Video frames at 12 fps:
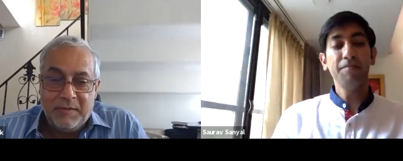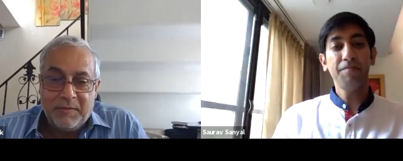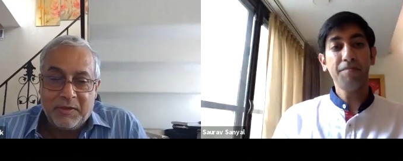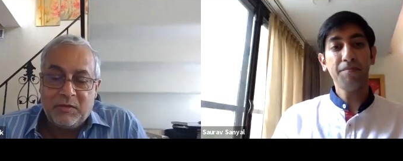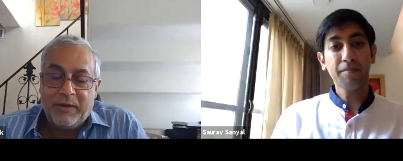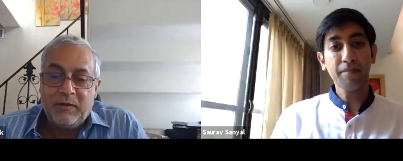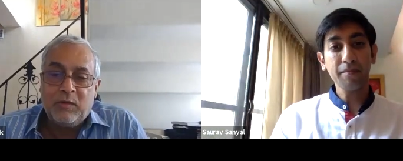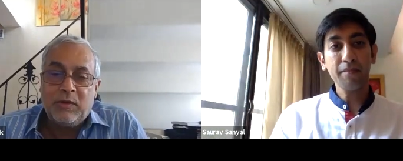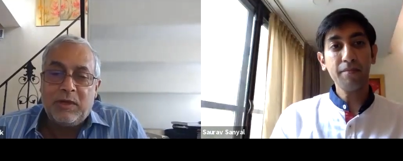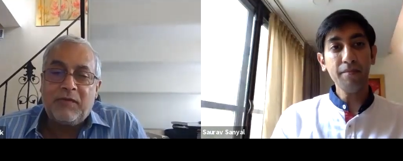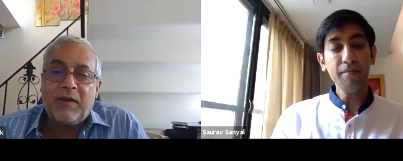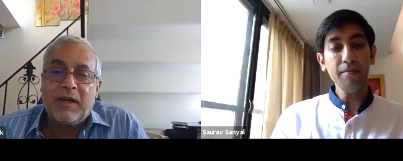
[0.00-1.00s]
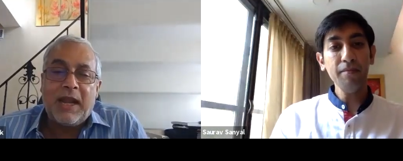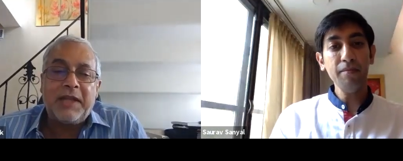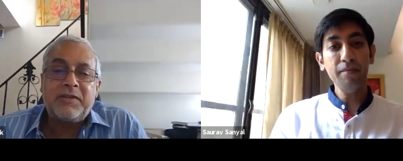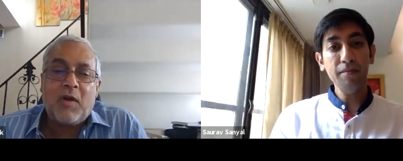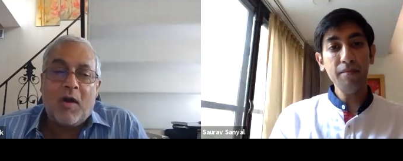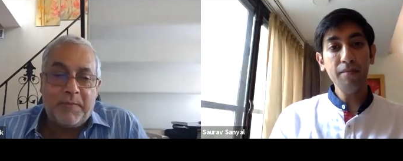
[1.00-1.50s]
Speaker 1: Because when you work for a
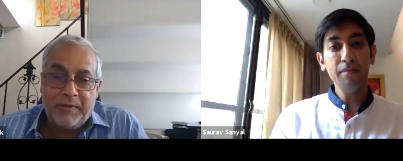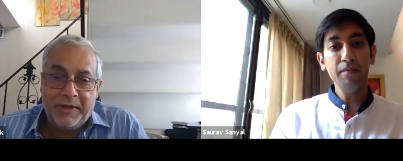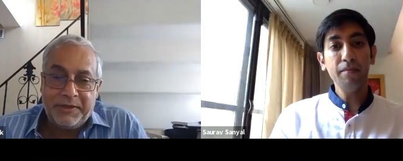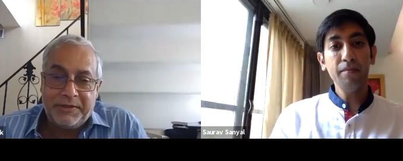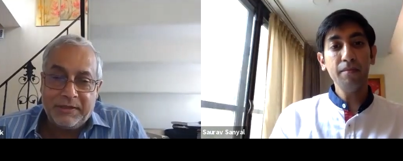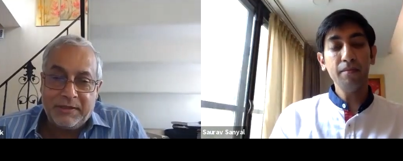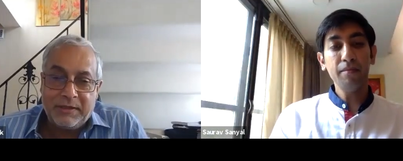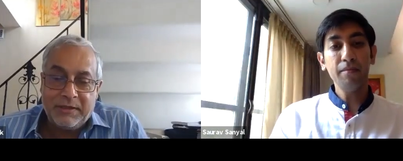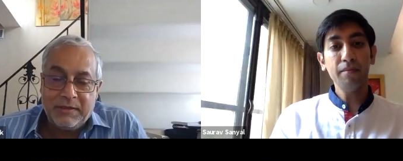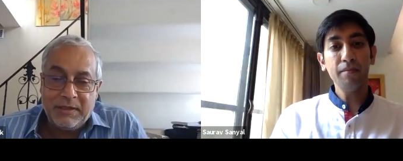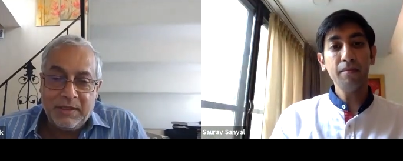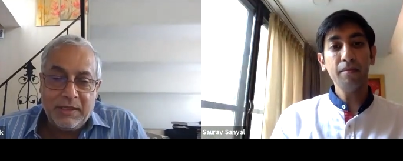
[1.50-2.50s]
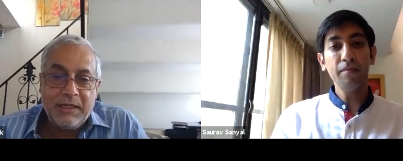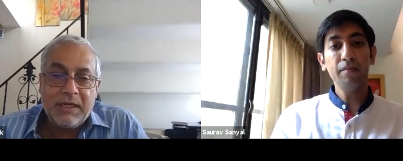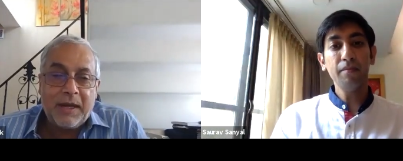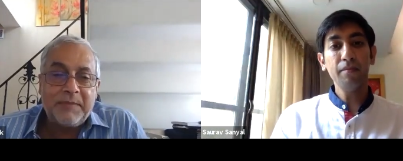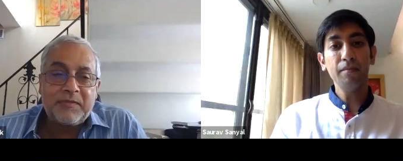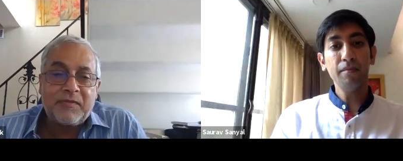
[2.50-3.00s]
large corporation, learning
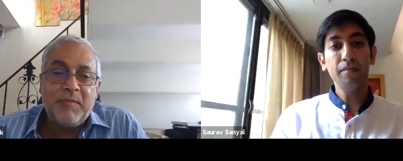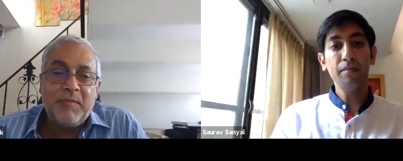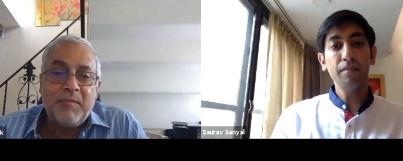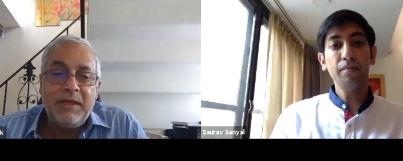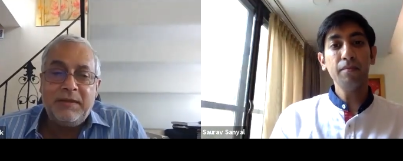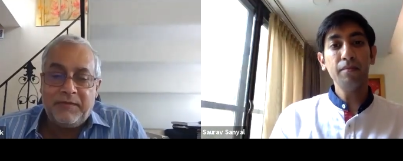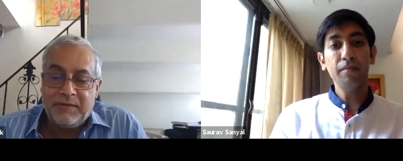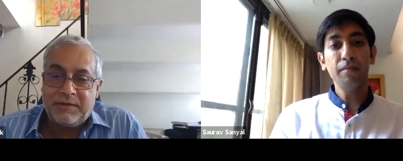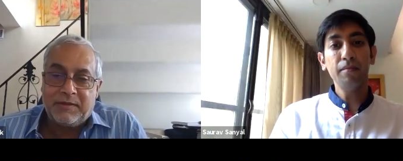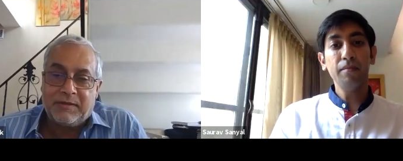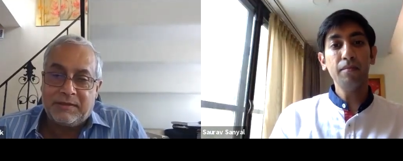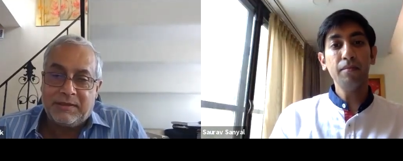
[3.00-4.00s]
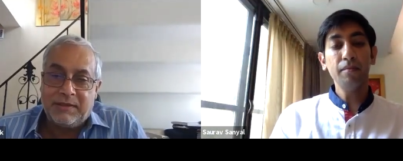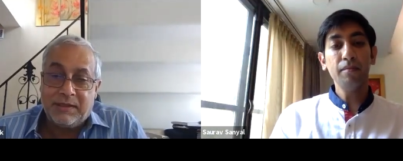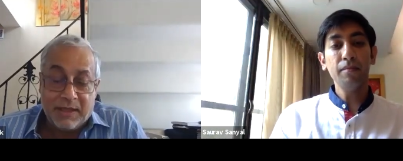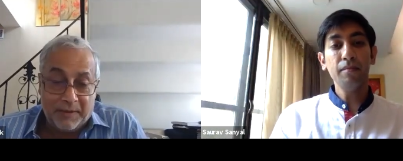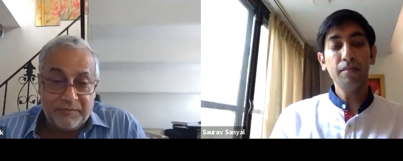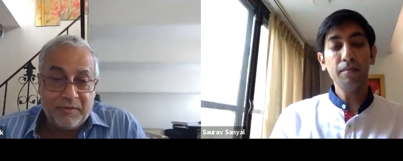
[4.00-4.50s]
comes from many different sources.
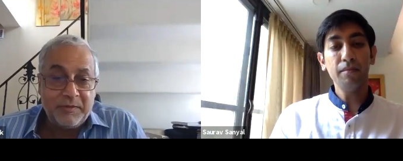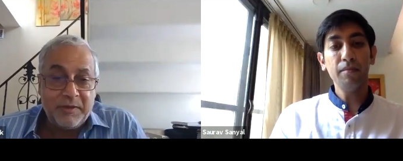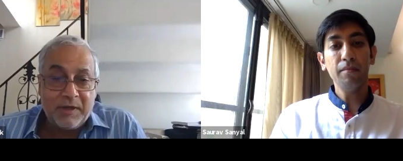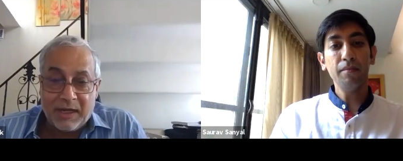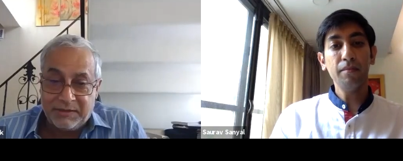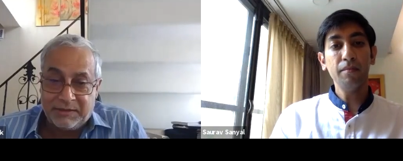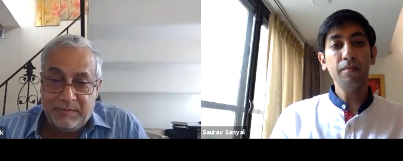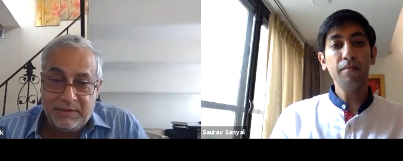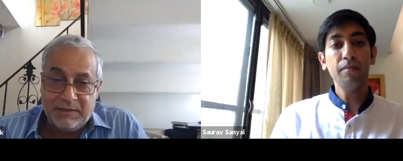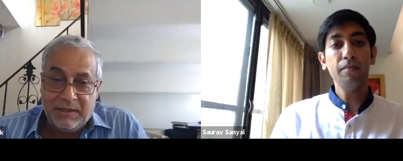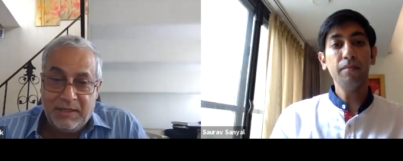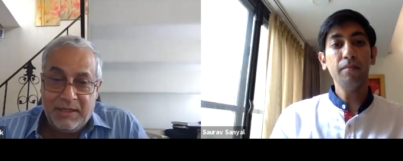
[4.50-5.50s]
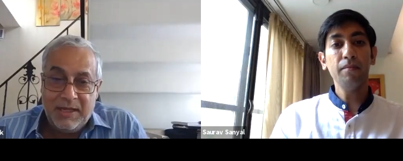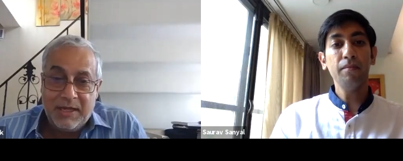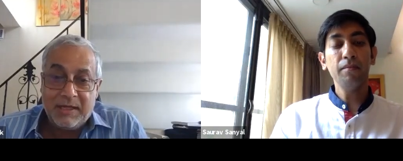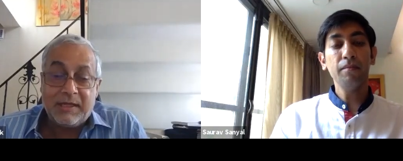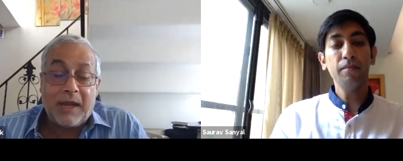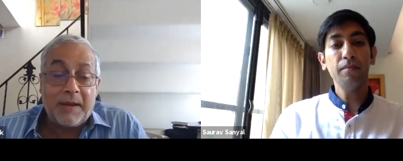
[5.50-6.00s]
It comes from your customers,
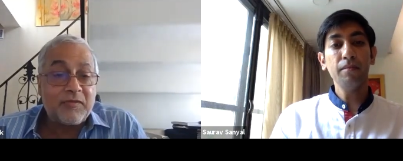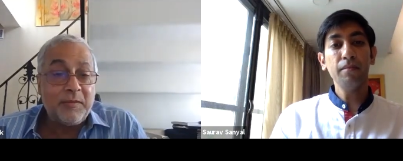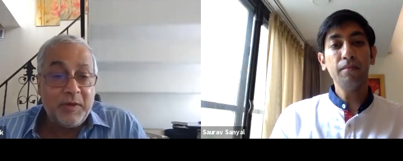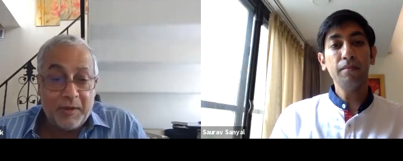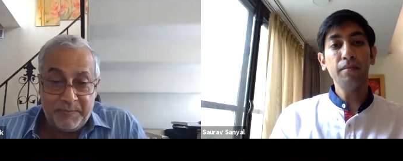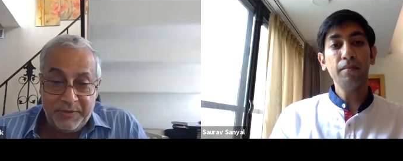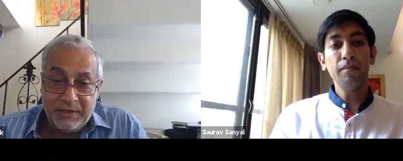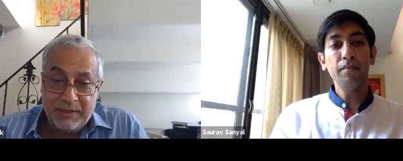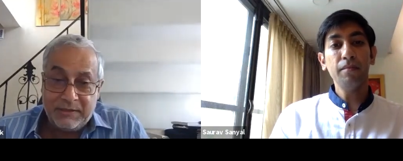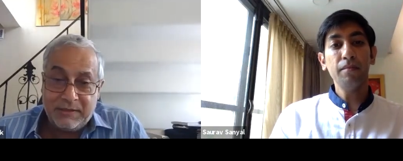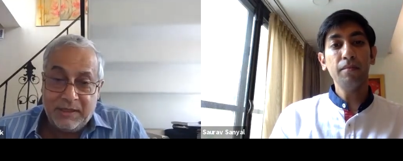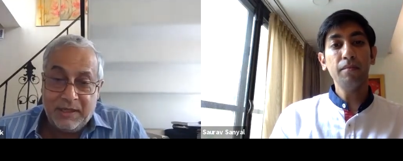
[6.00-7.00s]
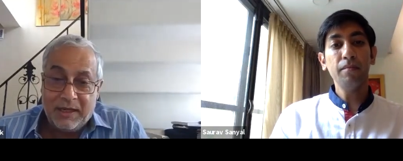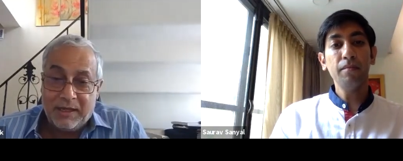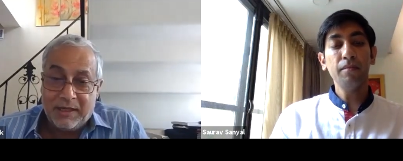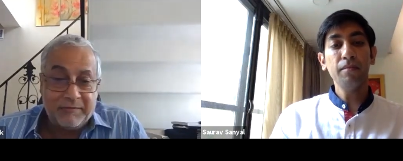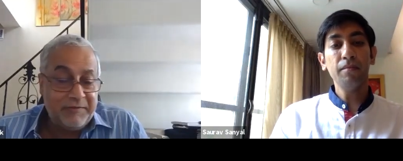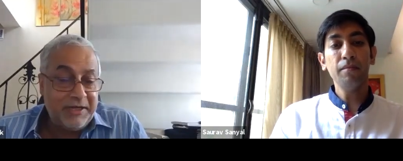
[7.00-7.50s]
it comes from your peers.
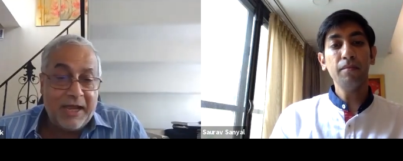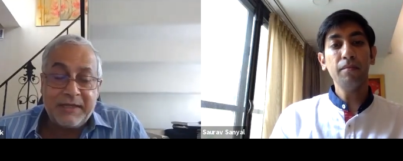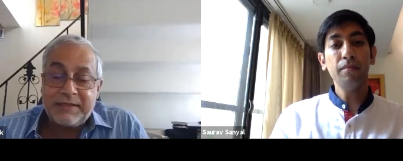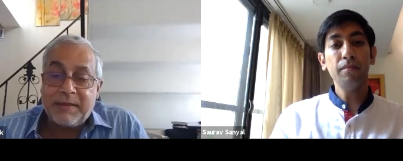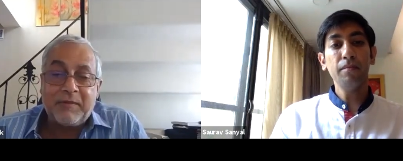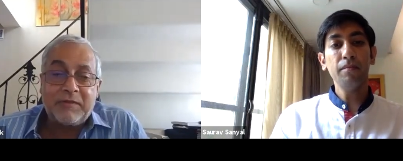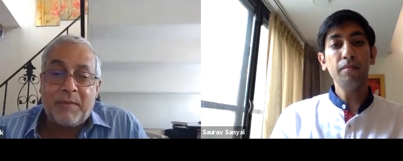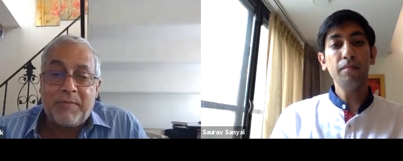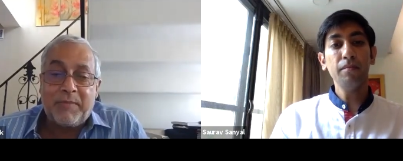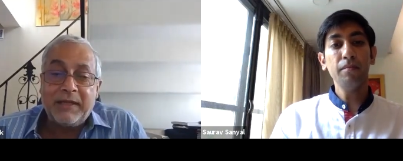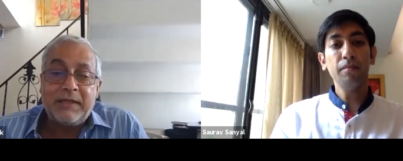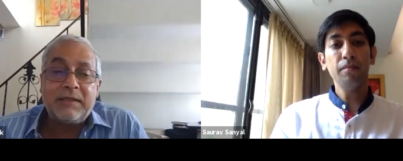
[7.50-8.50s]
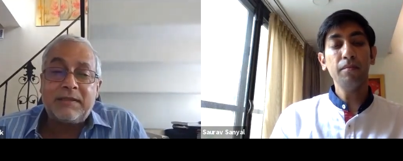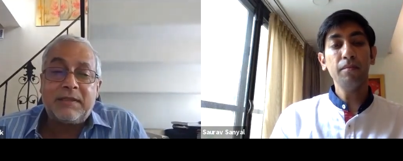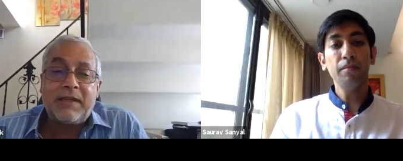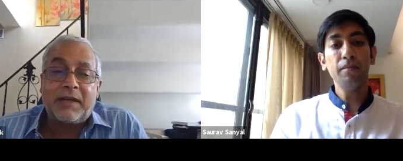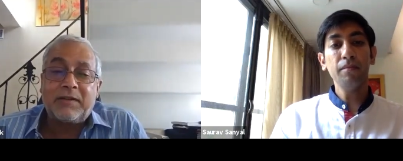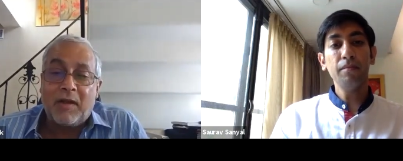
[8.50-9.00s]
we had some of the
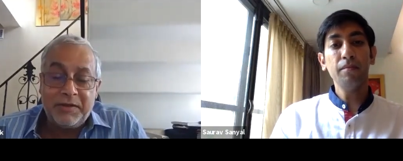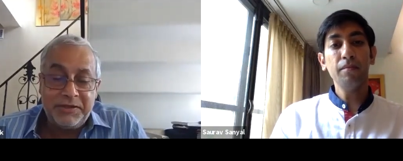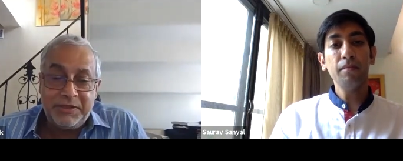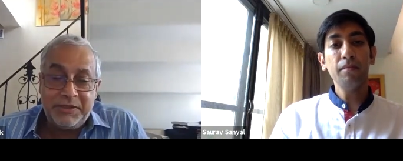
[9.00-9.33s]
brightest technology